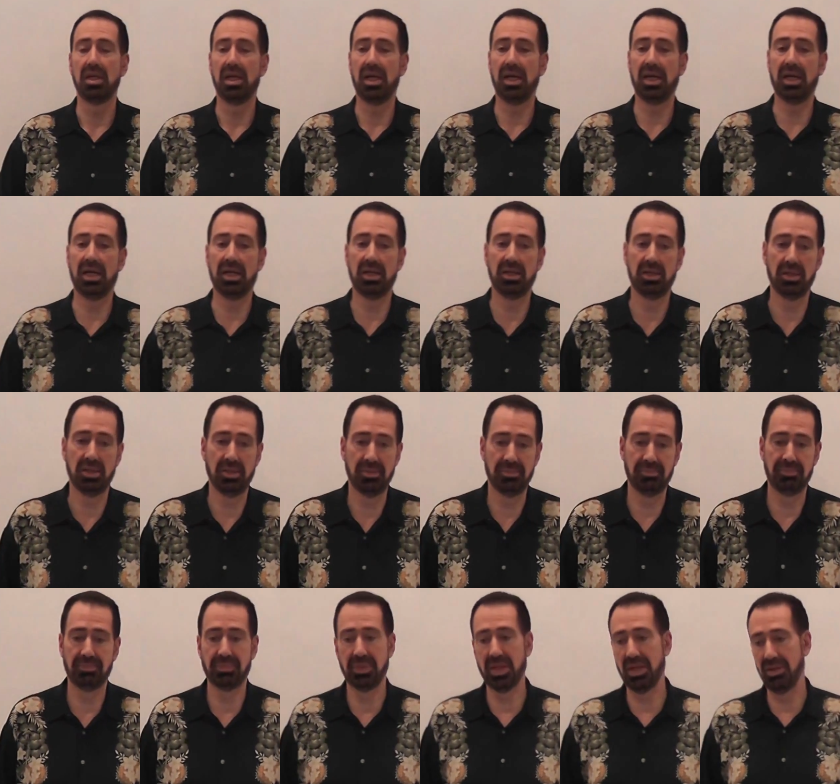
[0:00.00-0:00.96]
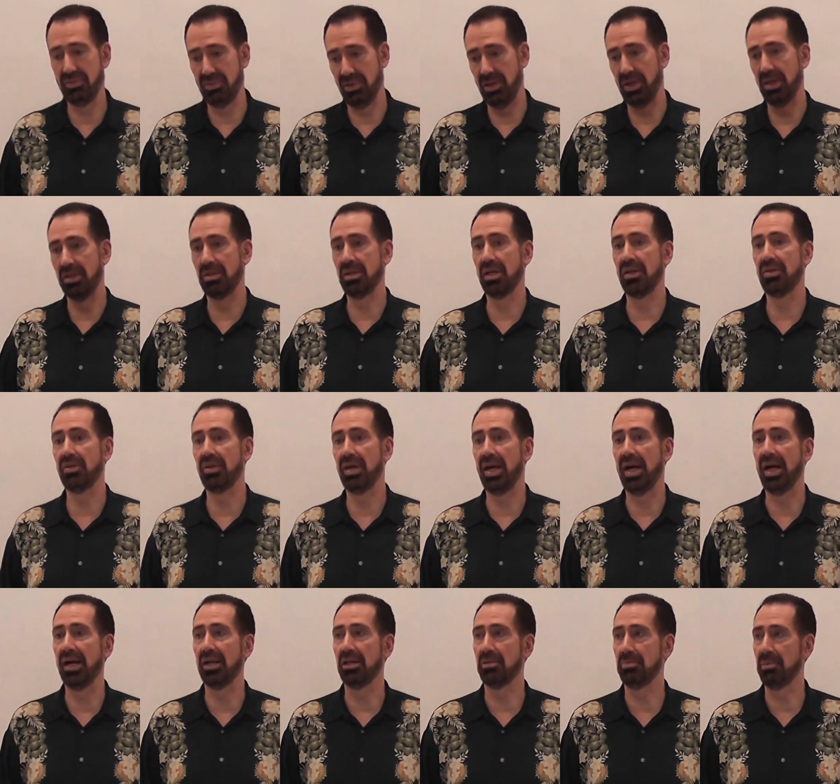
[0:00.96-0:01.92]
and various other
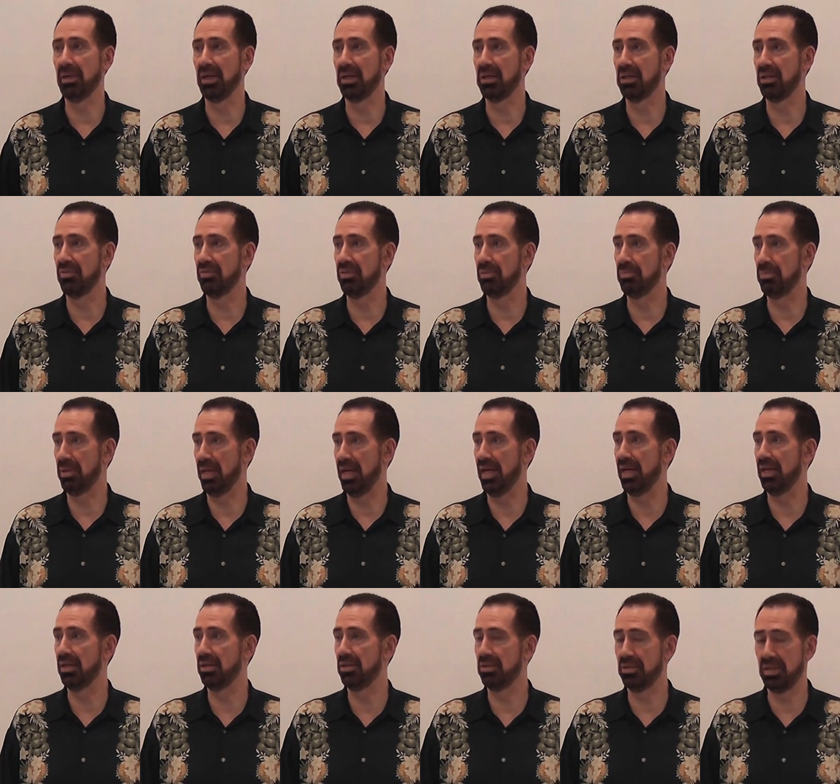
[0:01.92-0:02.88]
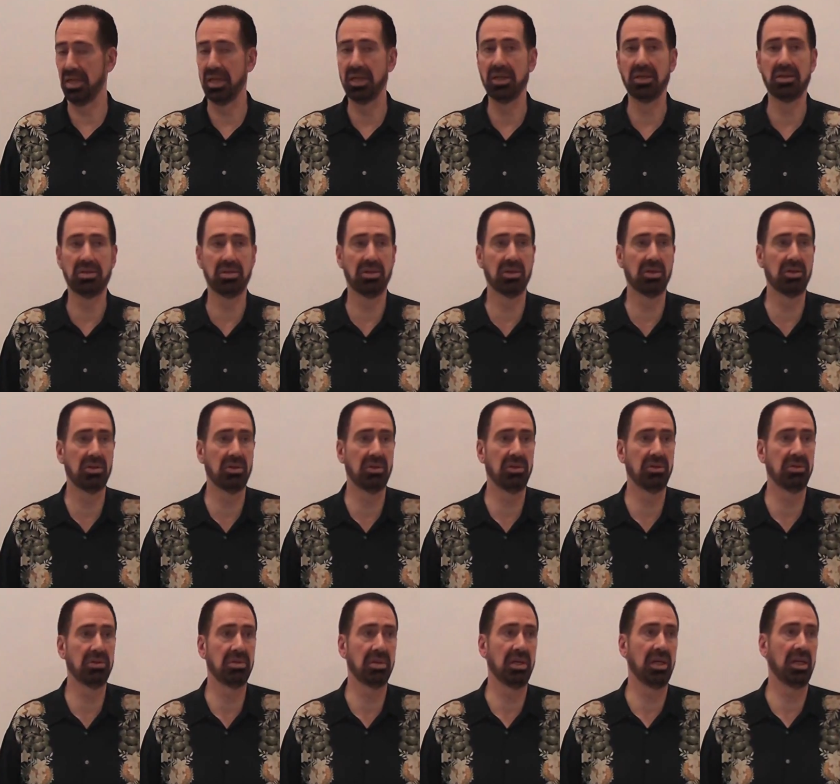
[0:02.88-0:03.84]
aspects of the plan, study
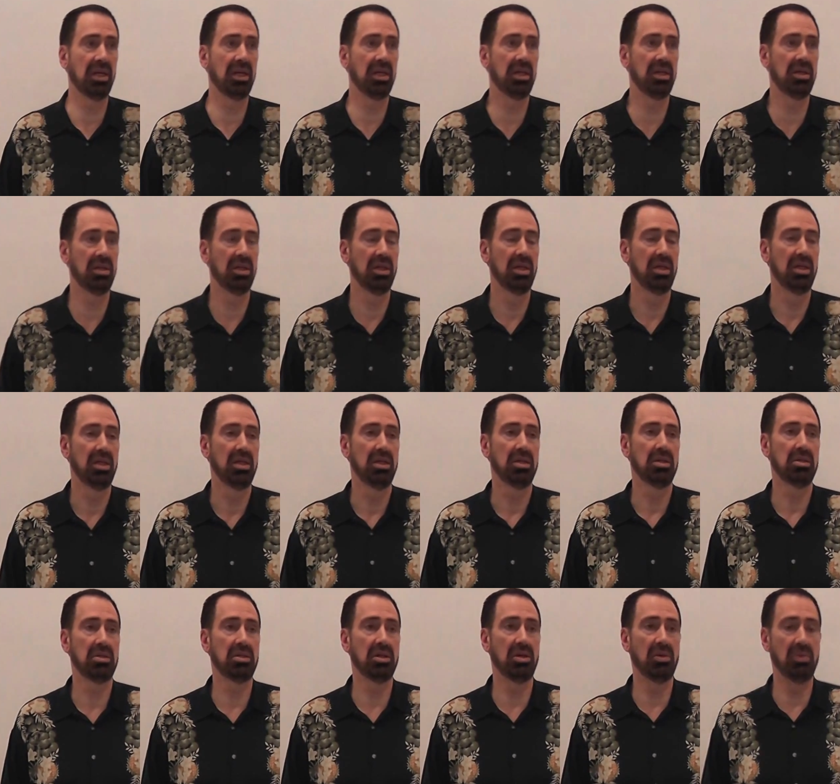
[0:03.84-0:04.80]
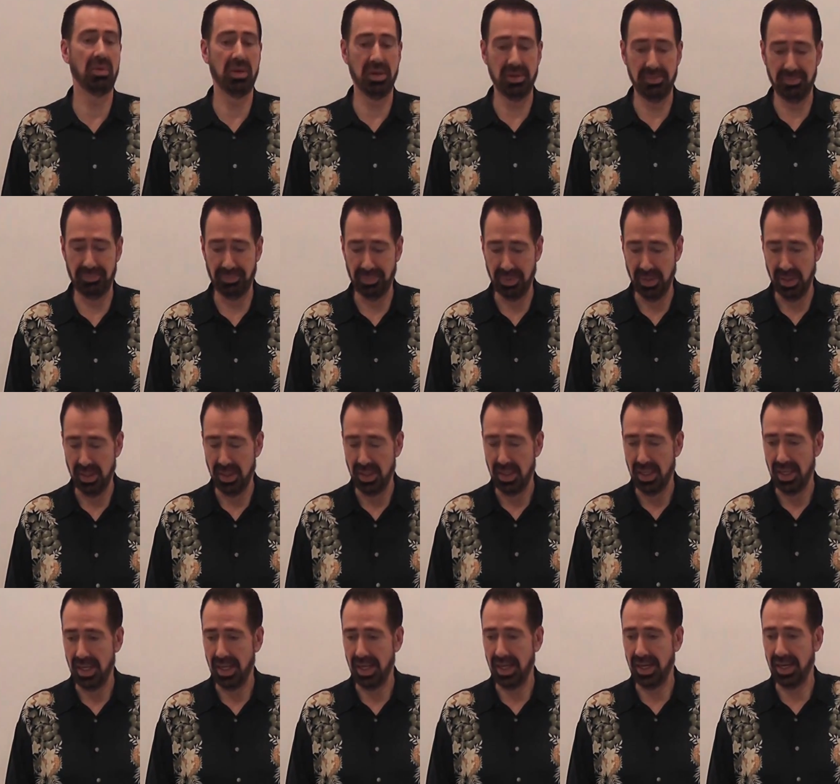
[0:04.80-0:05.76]
circles and so on.
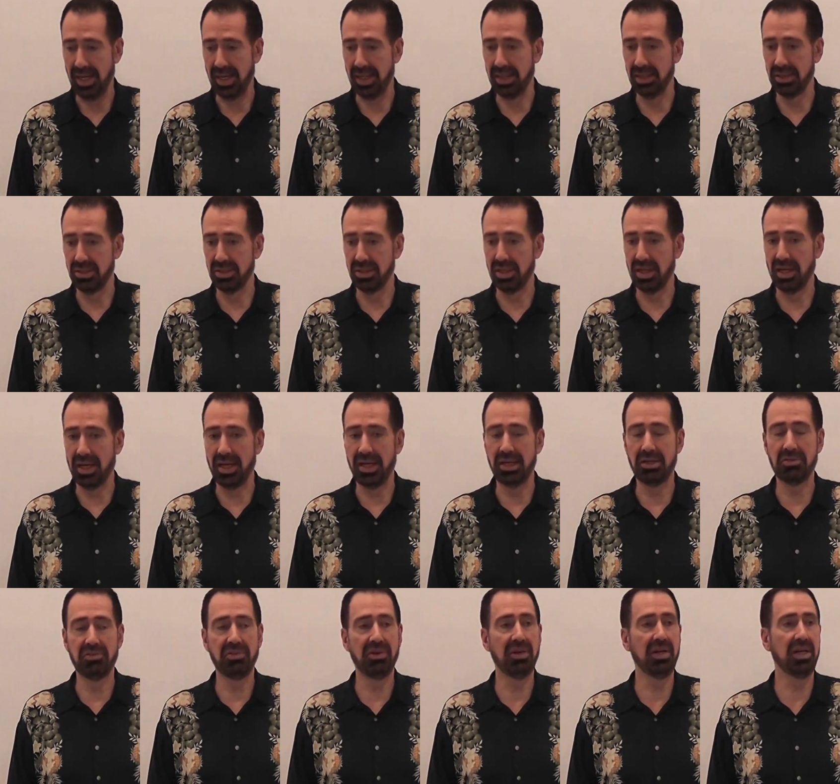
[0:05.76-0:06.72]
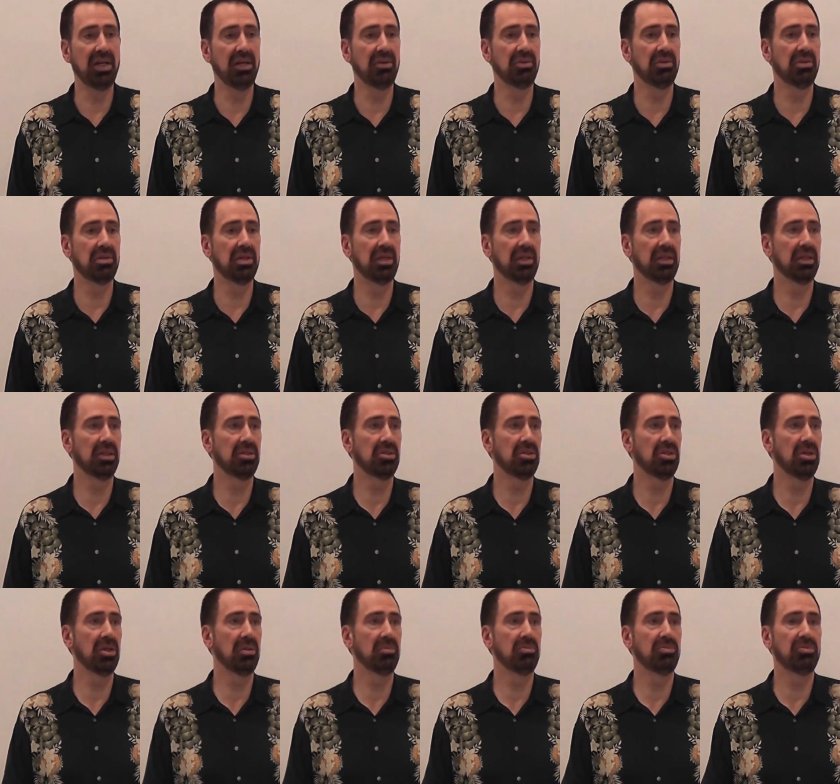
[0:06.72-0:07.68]
And it's very interesting, the
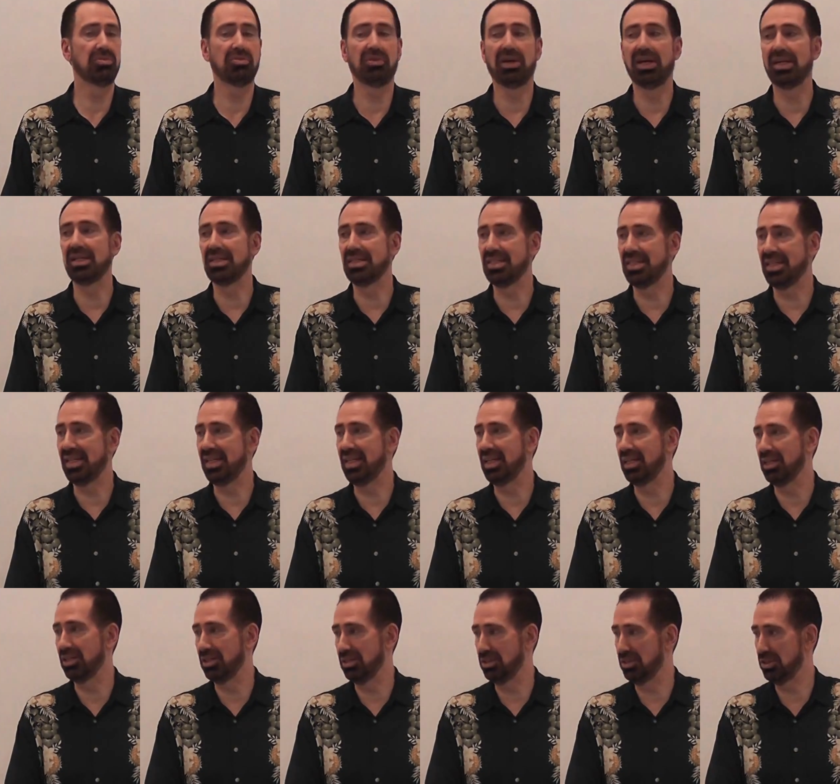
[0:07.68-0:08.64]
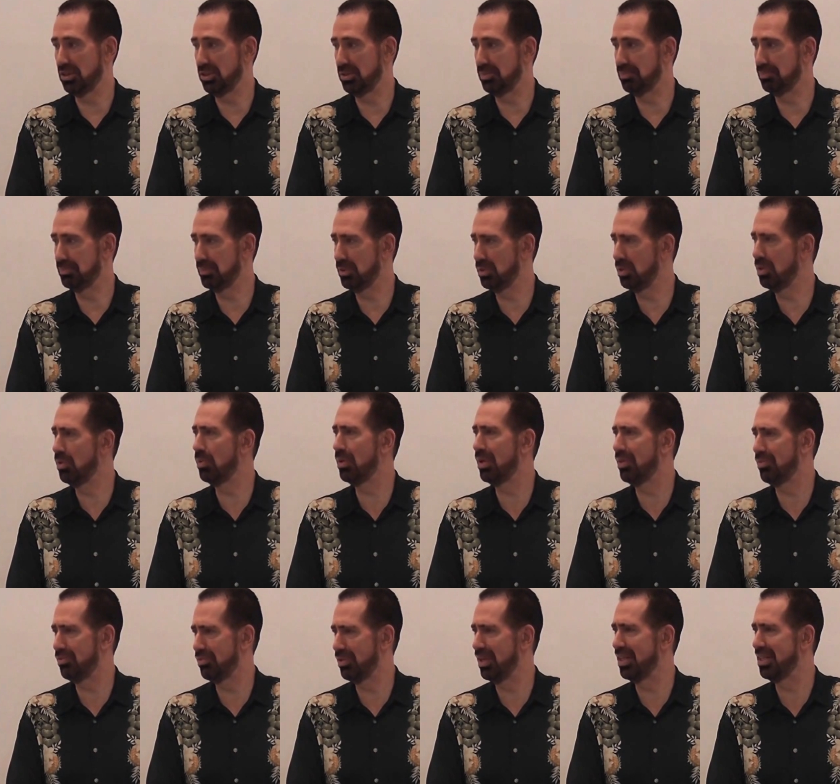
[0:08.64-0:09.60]
term frontiers. You know what
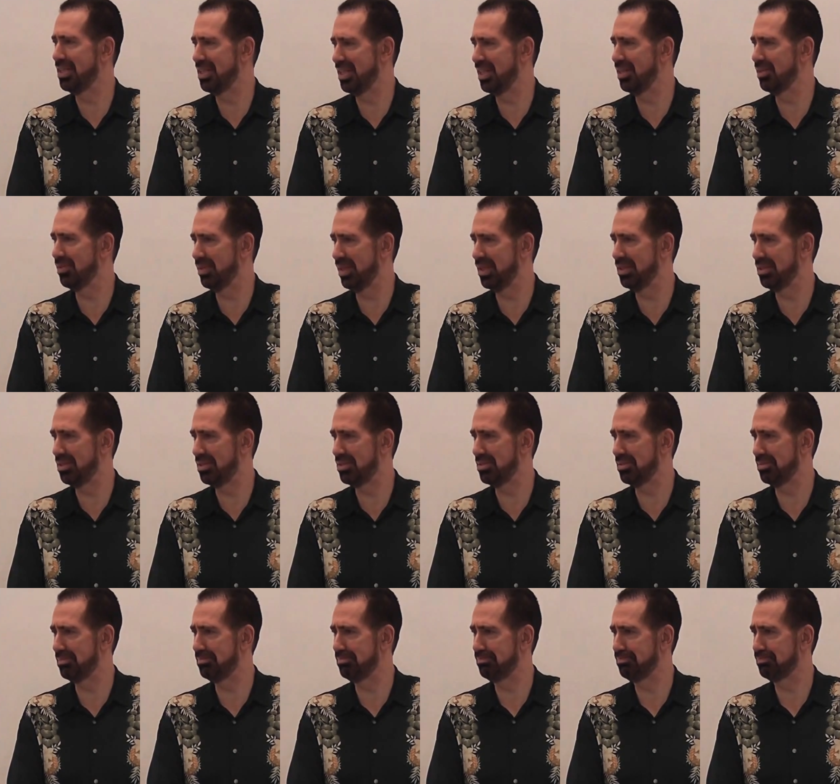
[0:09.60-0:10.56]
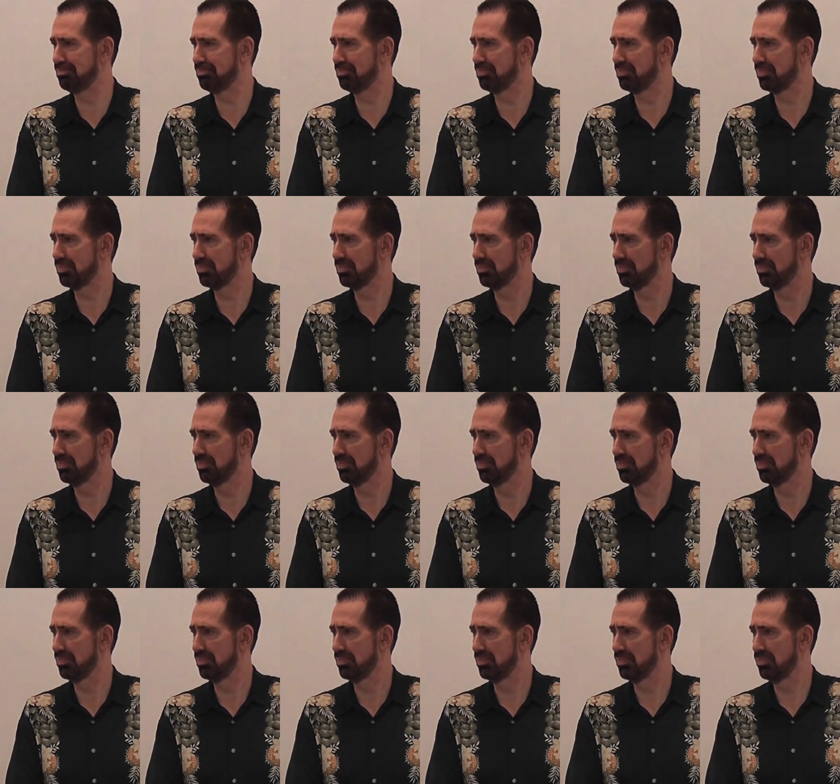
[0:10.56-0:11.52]
a frontier is?
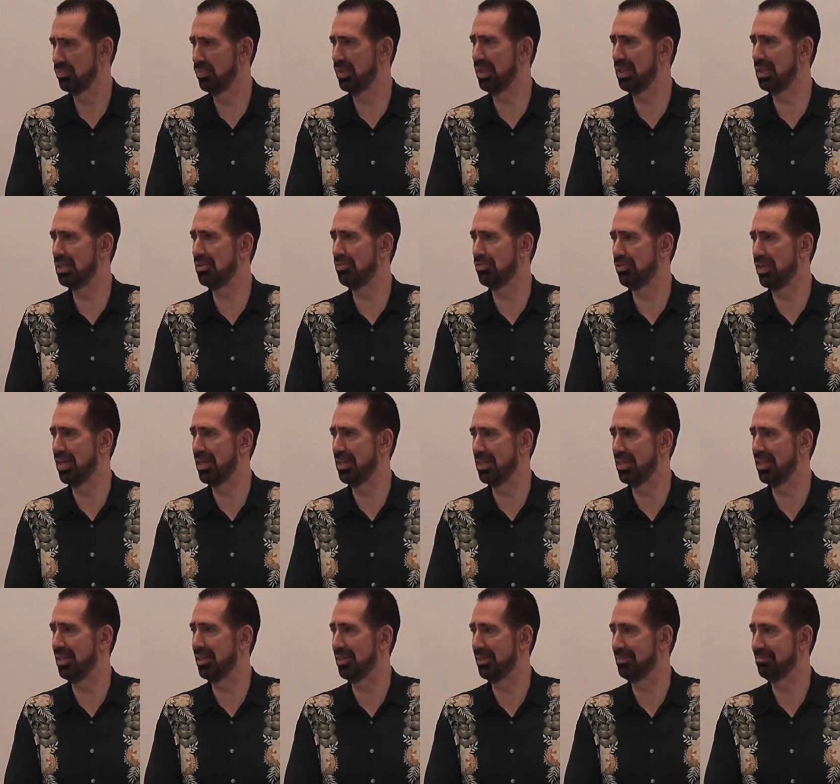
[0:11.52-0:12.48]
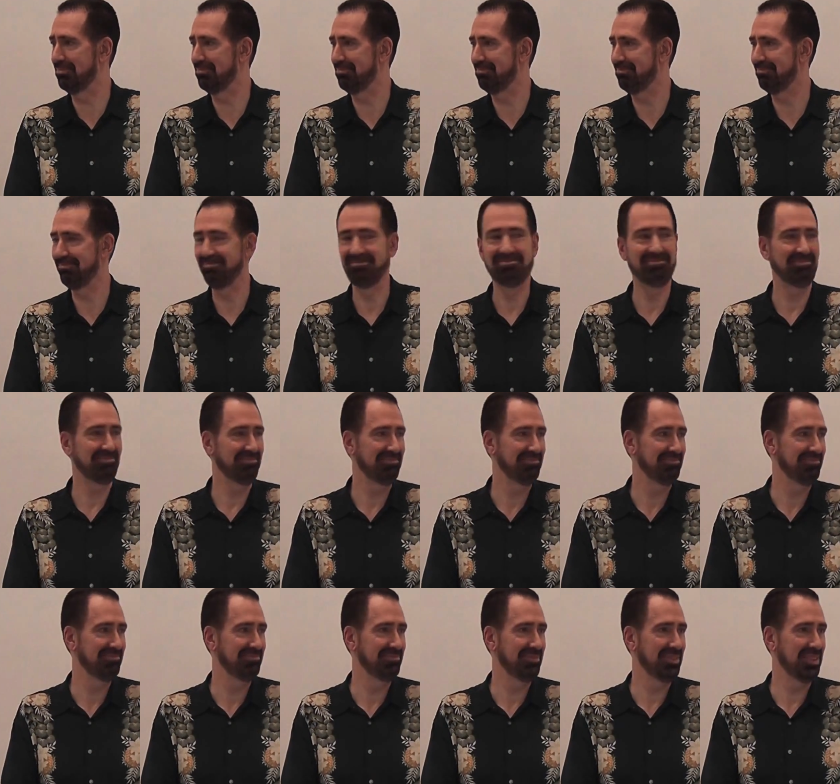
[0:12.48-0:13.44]
What is a frontier?
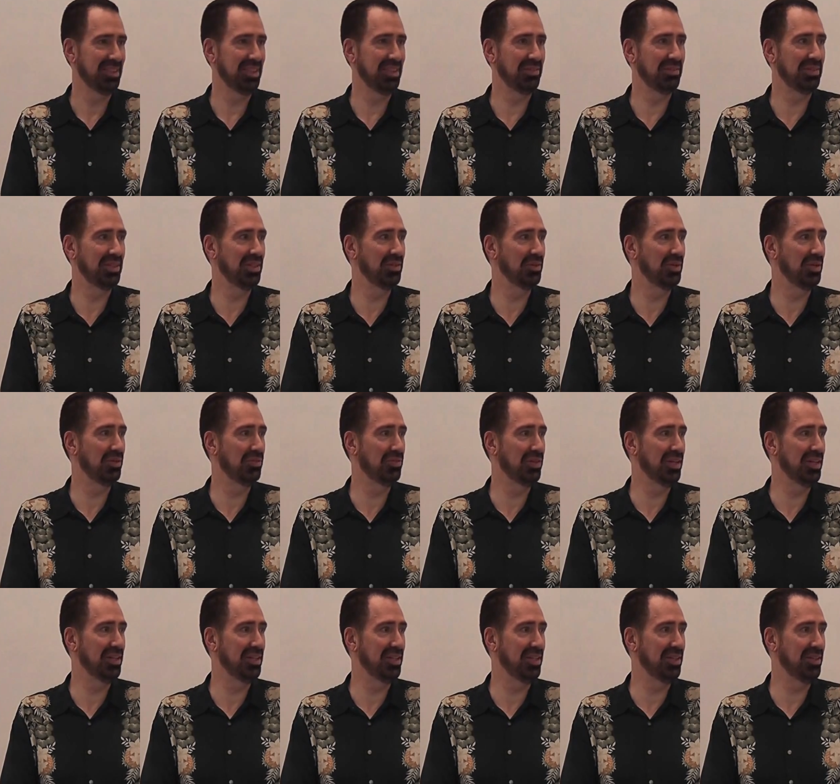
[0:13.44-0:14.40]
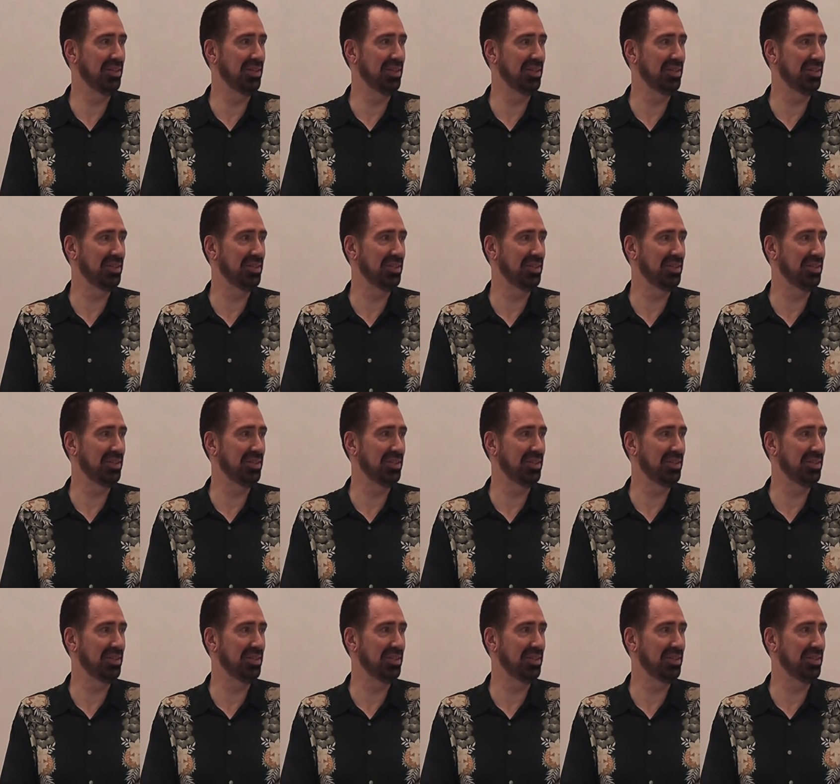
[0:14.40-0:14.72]
Anyone know what a frontier is?